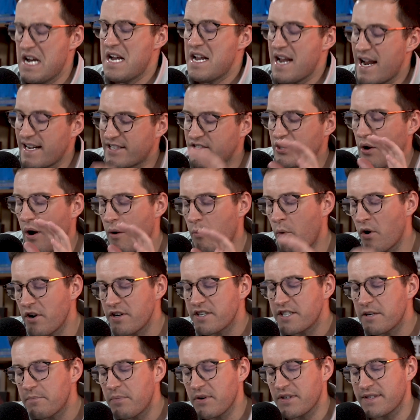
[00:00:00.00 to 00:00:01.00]
And so I
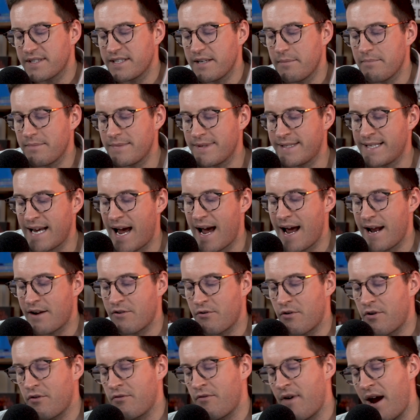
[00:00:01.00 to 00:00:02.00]
wanted to put some data
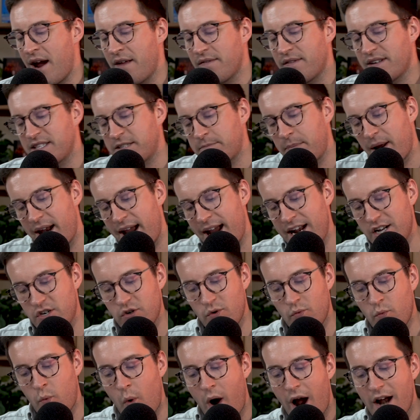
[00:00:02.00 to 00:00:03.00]
around this. But
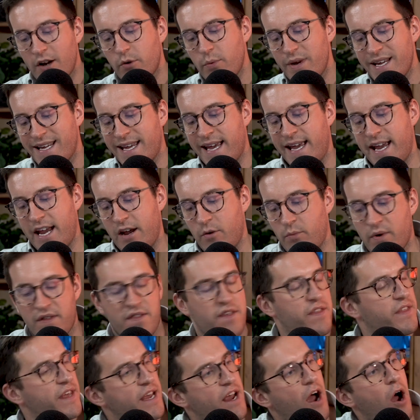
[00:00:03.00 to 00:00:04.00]
Andrew, why do we care
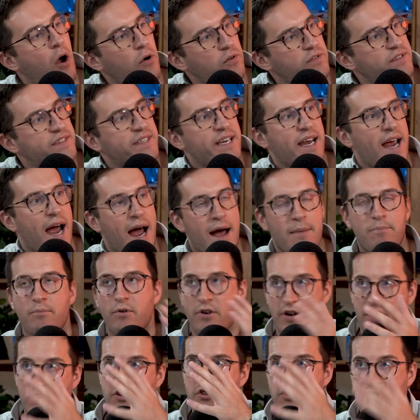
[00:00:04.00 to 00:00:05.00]
whether the OCR
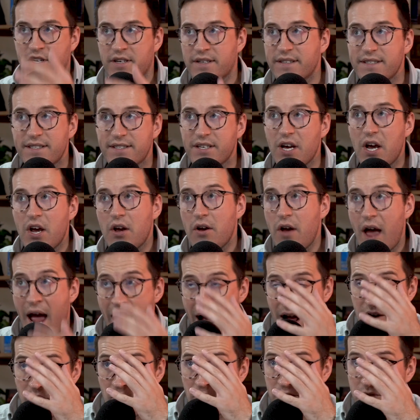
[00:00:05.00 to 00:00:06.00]
predictions
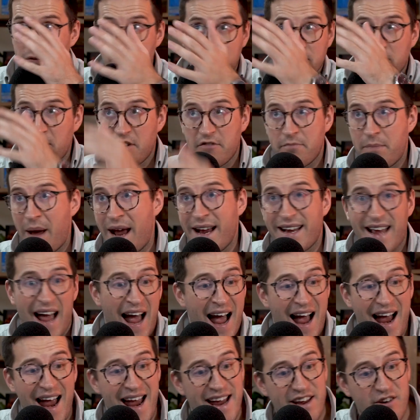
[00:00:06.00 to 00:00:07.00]
out of the Reserve Bank
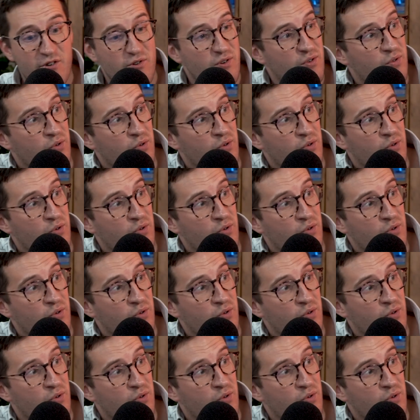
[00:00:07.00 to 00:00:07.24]
are accurate